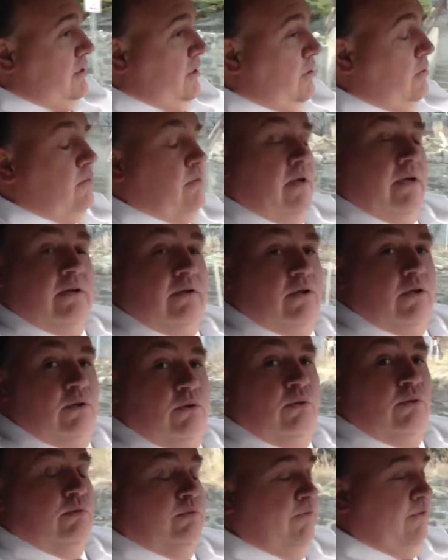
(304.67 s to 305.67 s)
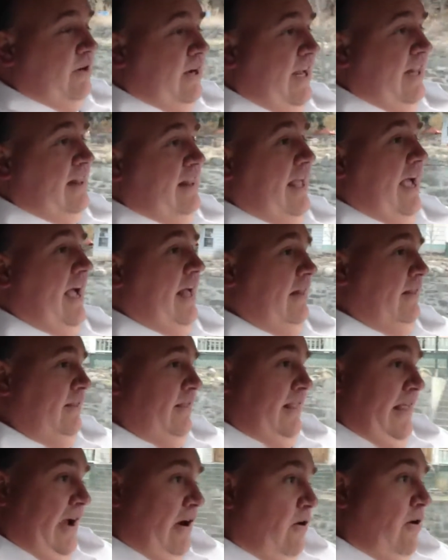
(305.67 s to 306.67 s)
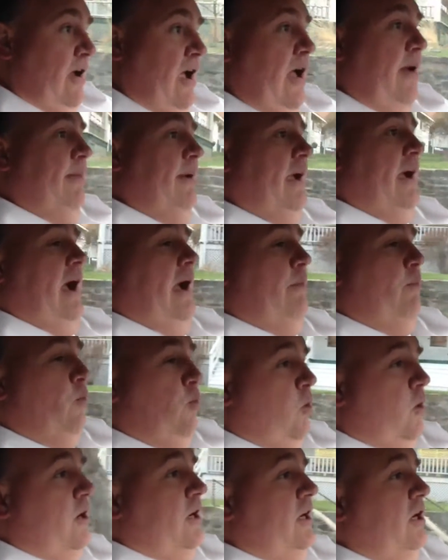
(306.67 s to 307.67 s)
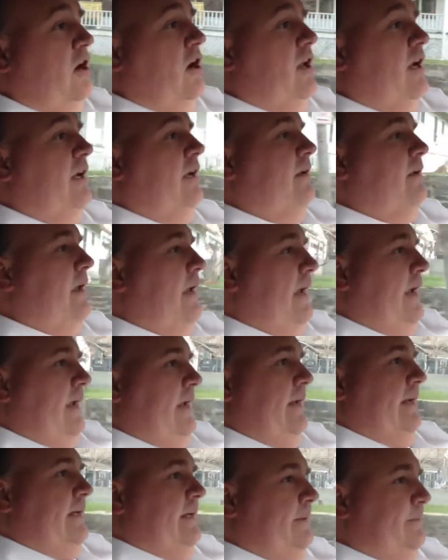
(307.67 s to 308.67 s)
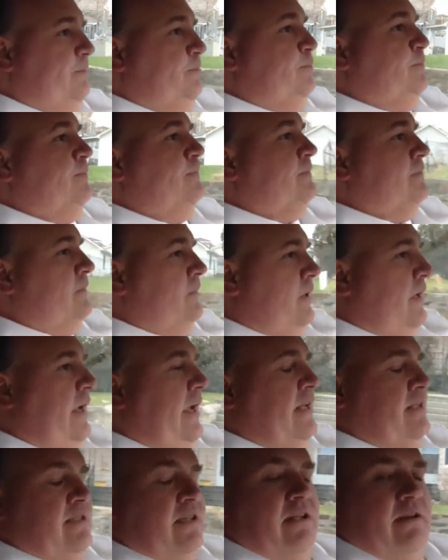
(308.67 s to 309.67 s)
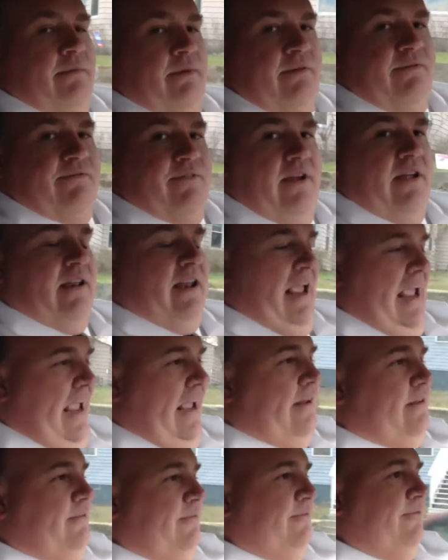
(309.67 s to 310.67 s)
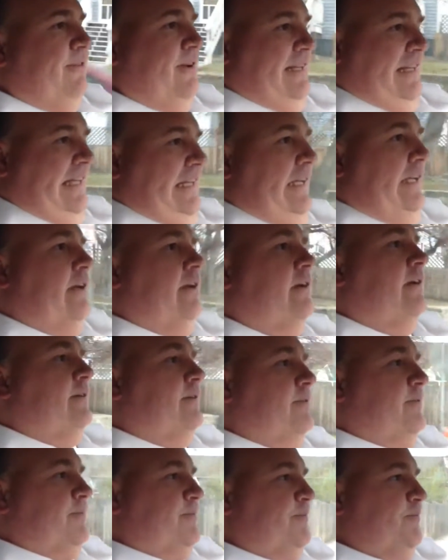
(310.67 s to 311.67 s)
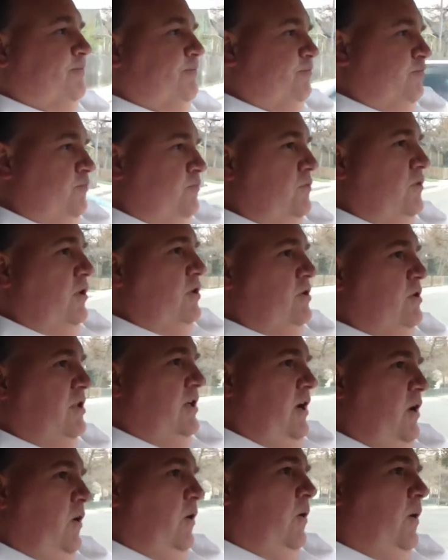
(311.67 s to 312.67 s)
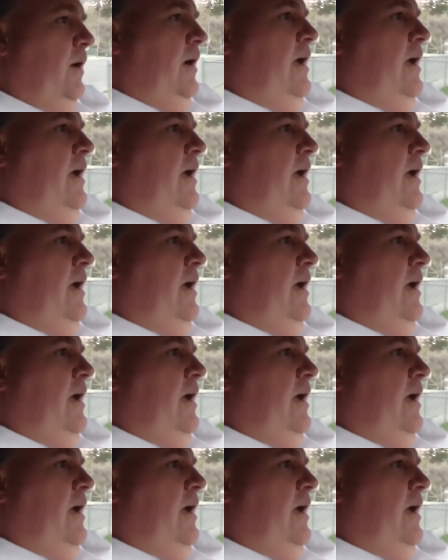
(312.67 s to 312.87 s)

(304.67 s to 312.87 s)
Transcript: don't let you forget that. They're coming. I'm working on it, and it's going to be fun and funny. So,